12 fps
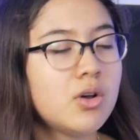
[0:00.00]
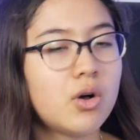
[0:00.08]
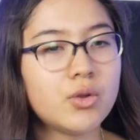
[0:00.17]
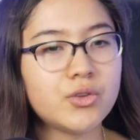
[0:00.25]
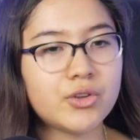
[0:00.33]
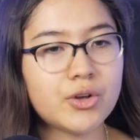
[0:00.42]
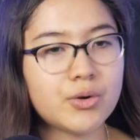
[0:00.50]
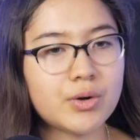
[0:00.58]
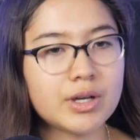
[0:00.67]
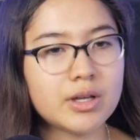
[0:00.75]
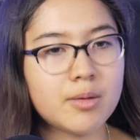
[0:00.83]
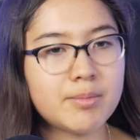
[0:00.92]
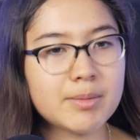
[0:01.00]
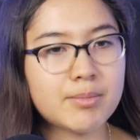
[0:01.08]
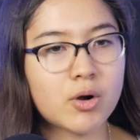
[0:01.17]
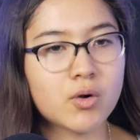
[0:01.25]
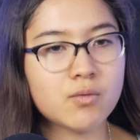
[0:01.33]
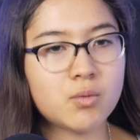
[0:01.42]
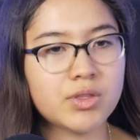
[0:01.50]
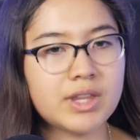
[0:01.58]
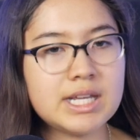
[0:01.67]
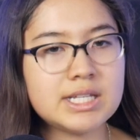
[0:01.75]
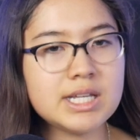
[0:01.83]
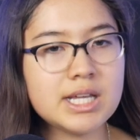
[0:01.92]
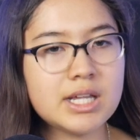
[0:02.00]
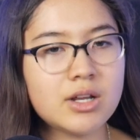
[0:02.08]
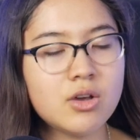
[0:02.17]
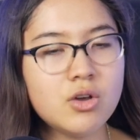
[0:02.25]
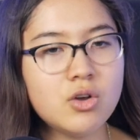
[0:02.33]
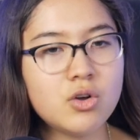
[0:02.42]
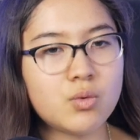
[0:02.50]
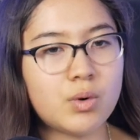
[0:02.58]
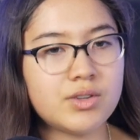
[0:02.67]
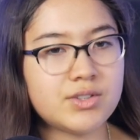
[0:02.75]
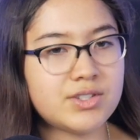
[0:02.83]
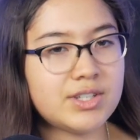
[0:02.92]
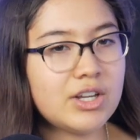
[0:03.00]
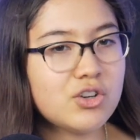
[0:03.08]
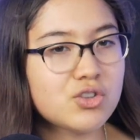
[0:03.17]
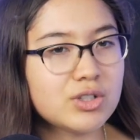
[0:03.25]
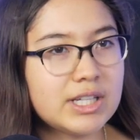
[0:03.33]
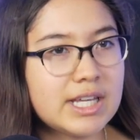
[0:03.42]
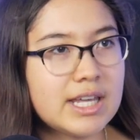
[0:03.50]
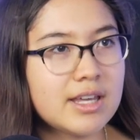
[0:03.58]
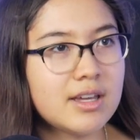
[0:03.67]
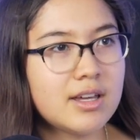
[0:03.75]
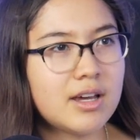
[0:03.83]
also a big part of what they did was essentially,